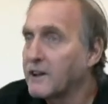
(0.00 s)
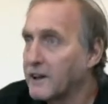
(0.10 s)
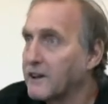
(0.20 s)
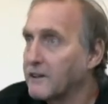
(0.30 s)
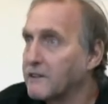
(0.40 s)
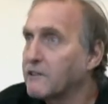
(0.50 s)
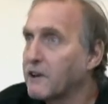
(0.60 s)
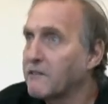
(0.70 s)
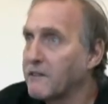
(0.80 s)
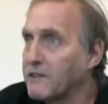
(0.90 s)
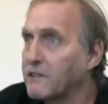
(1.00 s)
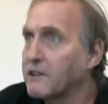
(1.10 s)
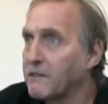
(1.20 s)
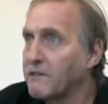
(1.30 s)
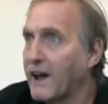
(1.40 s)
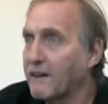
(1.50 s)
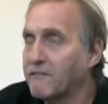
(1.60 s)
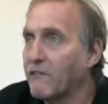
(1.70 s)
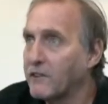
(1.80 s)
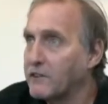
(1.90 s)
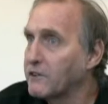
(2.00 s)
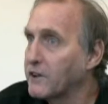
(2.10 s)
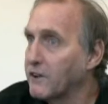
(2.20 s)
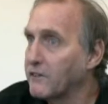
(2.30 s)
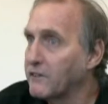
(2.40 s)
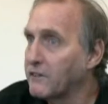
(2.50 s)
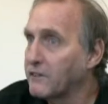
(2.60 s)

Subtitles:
You get back more than you give.